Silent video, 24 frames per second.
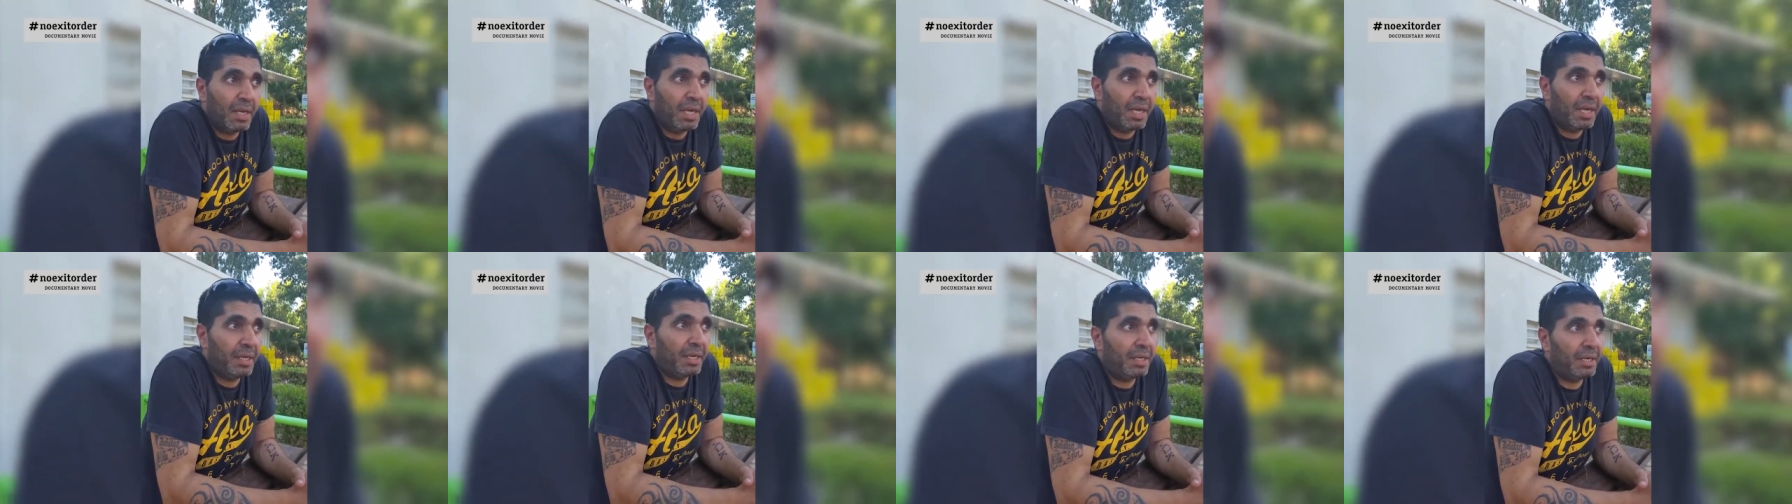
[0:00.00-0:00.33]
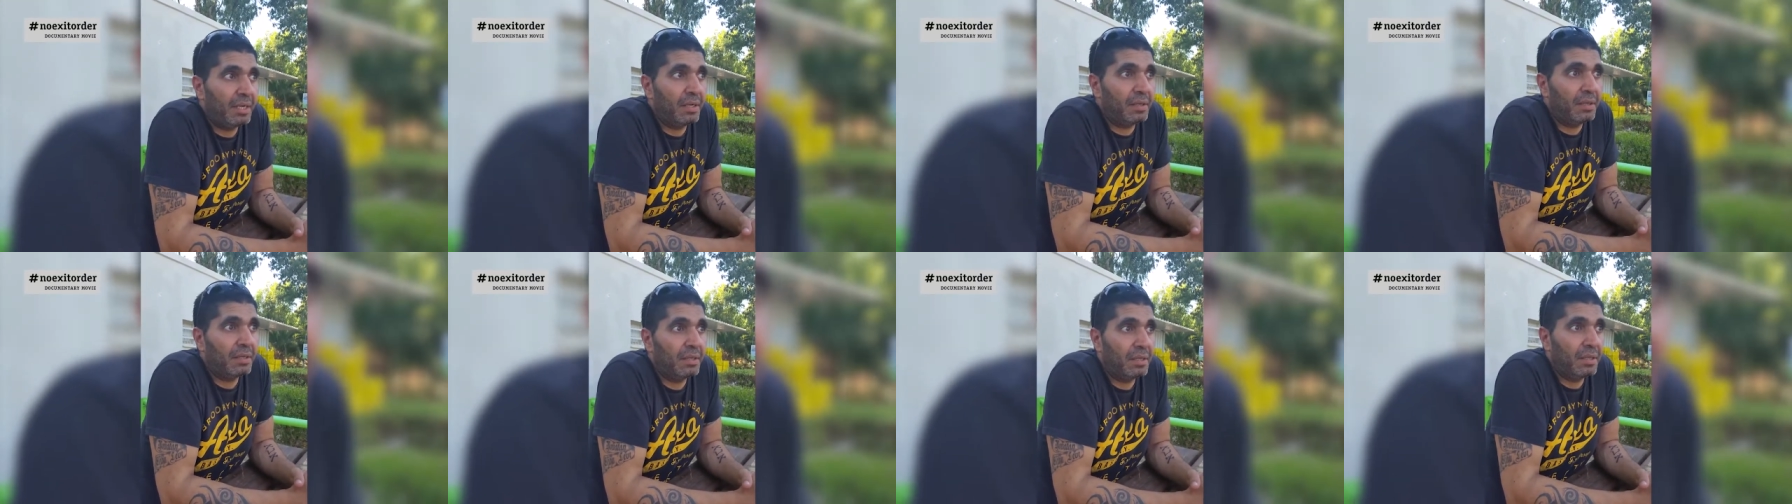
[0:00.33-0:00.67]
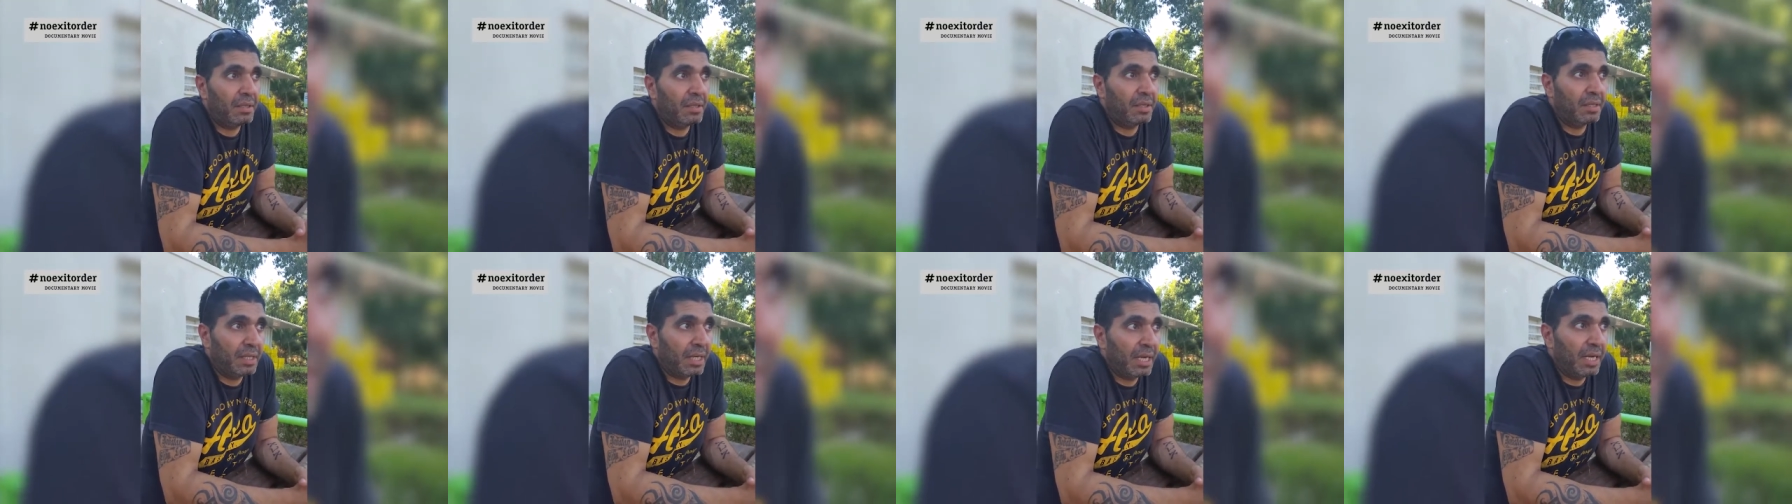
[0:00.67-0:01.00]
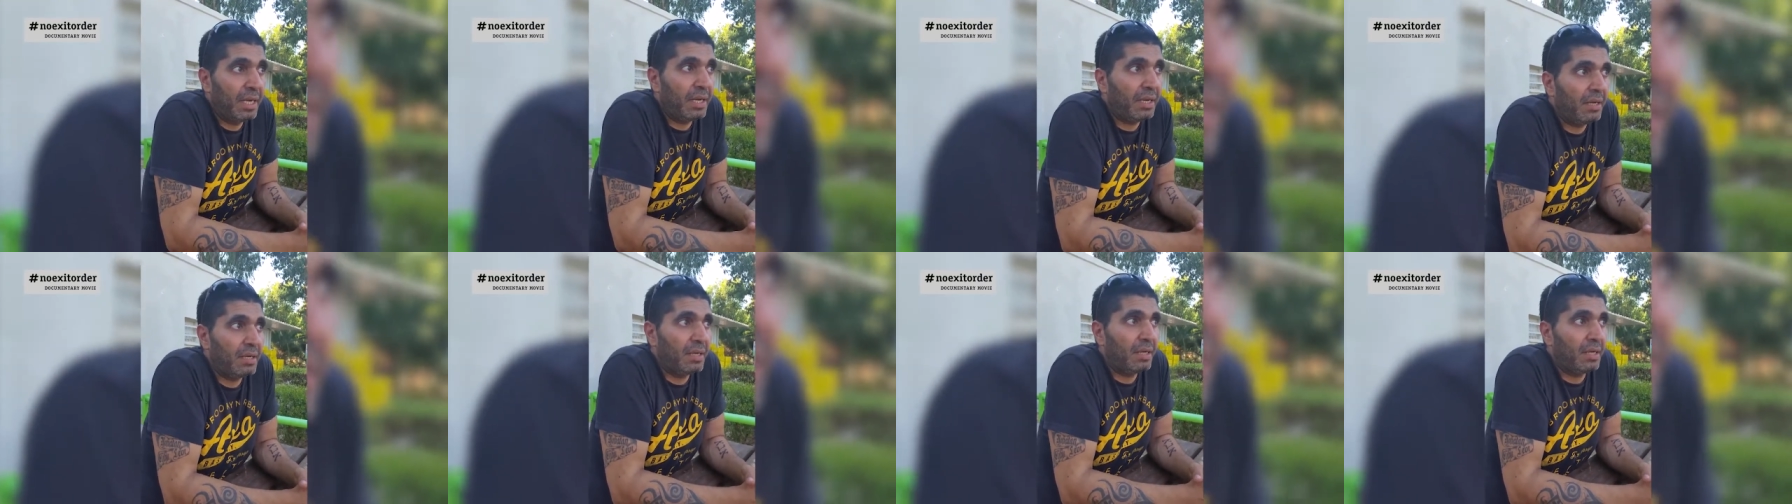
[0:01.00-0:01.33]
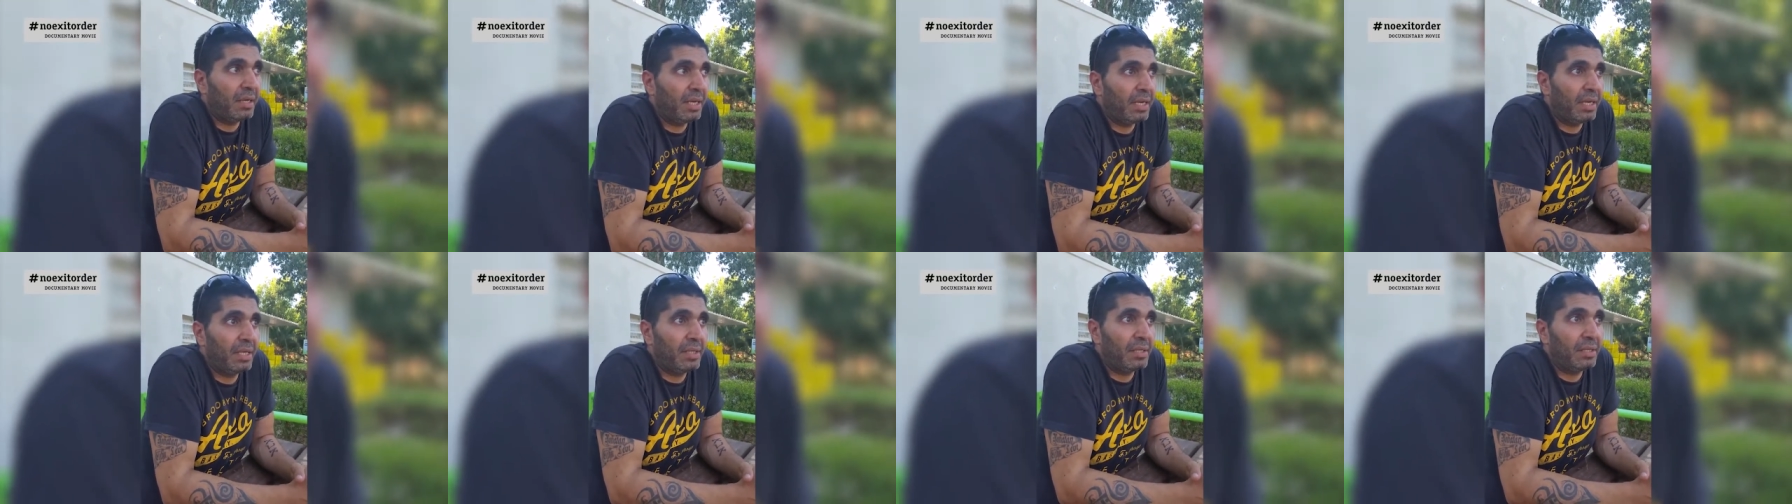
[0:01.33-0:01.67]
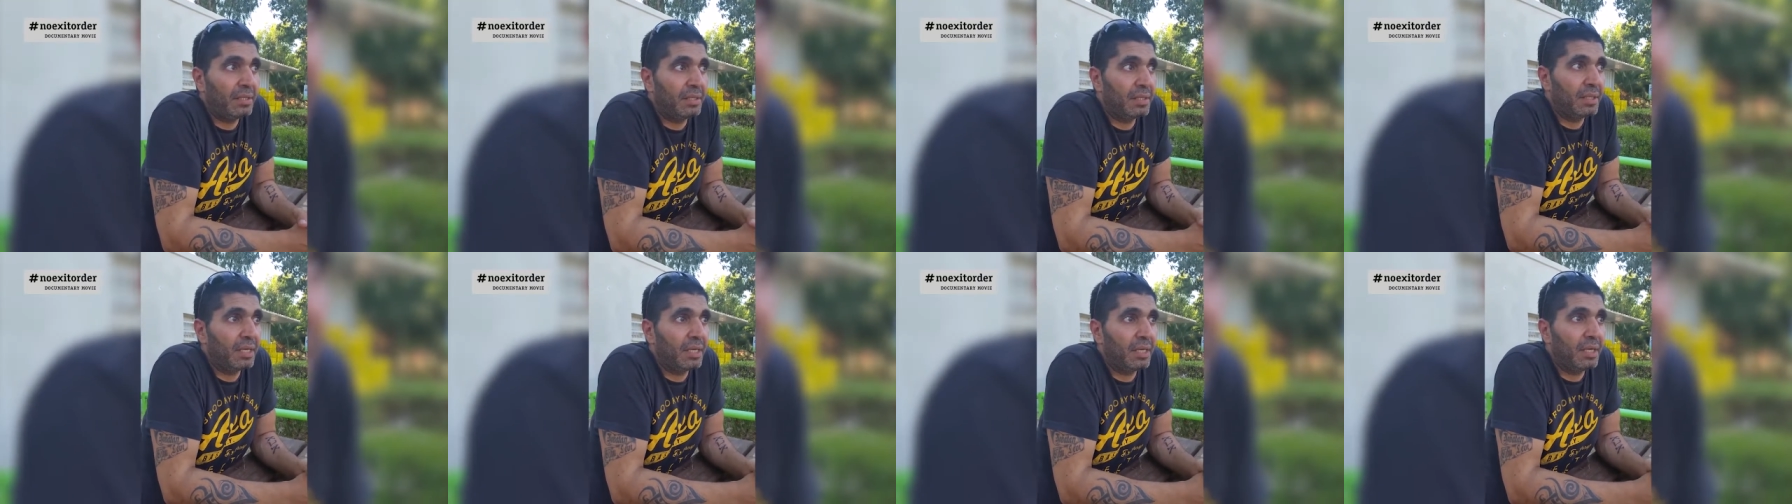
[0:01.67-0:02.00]
and lawyers now, yeah, and
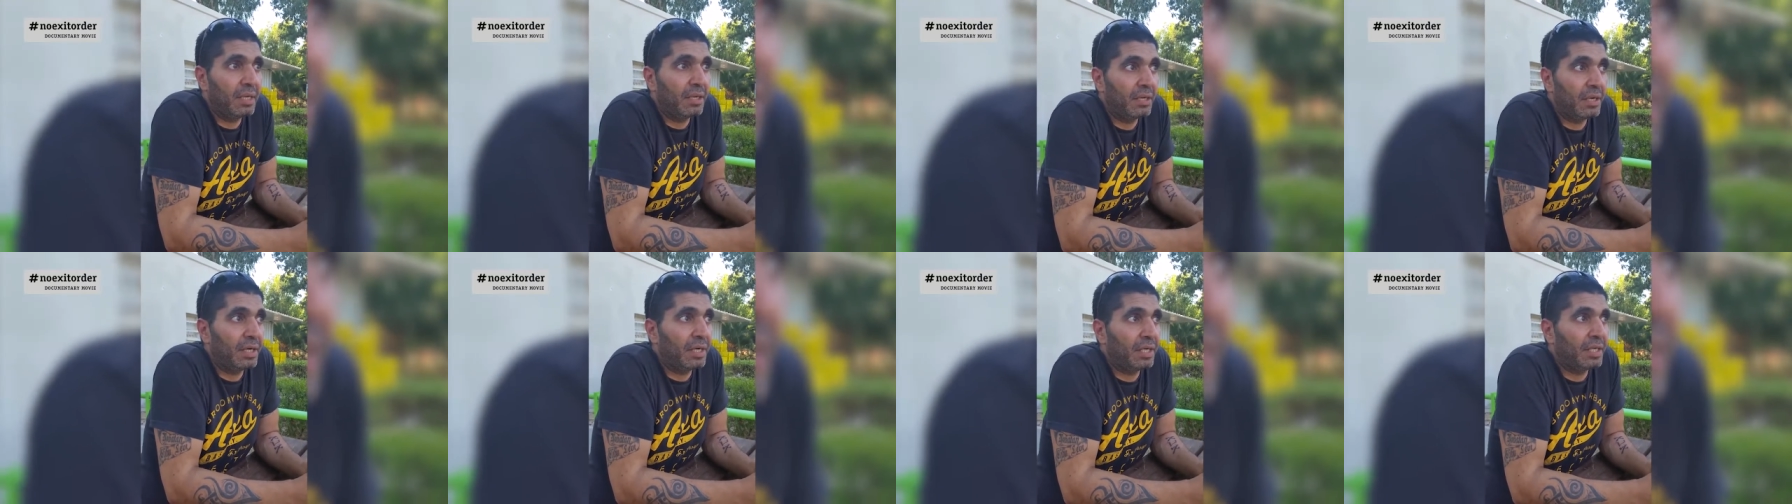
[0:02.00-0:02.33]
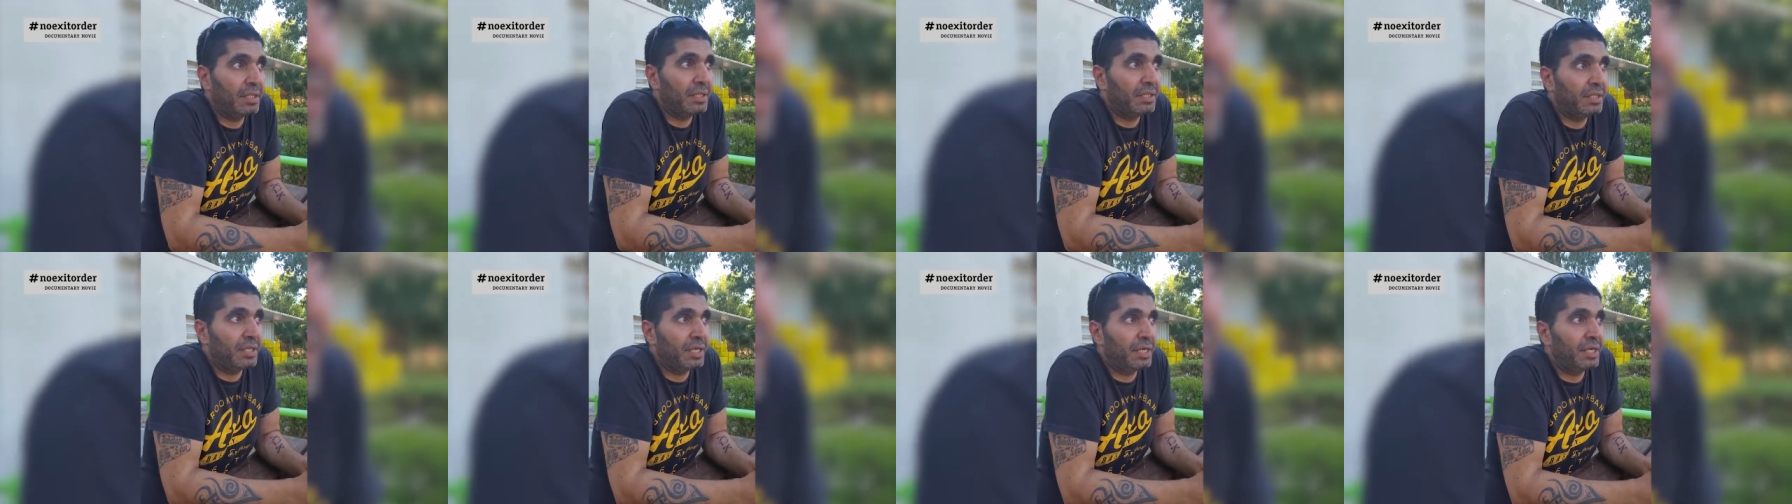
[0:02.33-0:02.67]
attorneys, and lawyers,